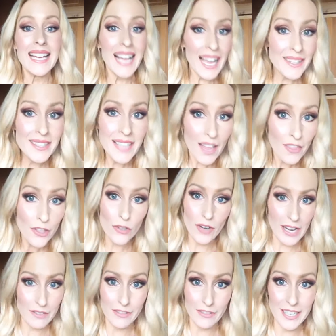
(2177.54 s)
Another
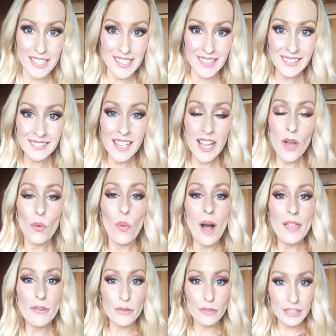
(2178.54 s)
great reason
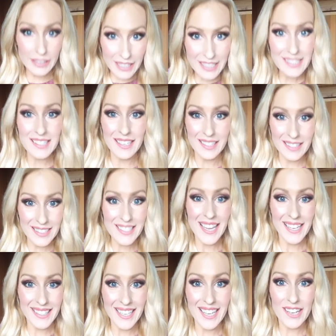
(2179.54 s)
why the release letter
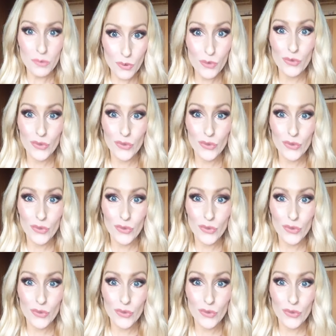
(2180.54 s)
technique will